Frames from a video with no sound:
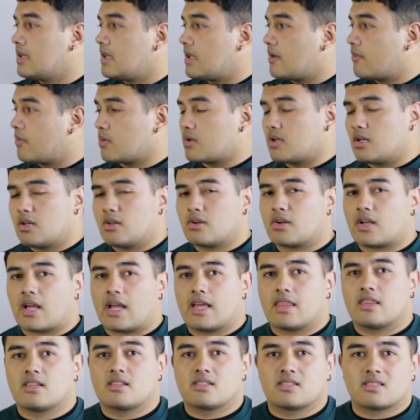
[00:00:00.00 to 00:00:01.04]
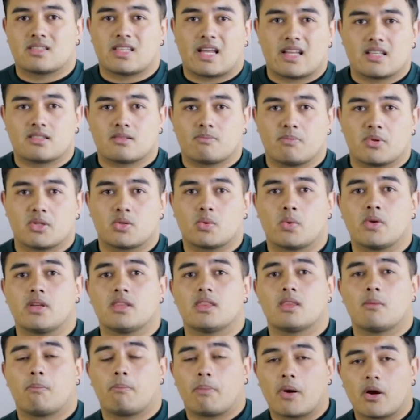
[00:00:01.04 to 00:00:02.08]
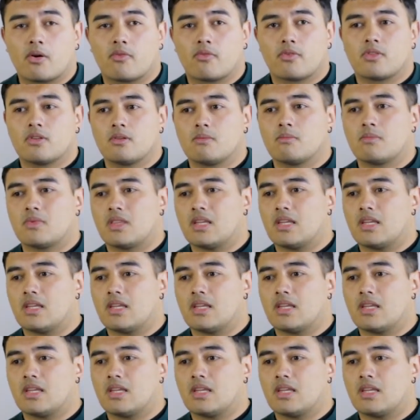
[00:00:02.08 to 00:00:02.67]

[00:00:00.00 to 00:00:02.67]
If you want to look at the stats between the both of them,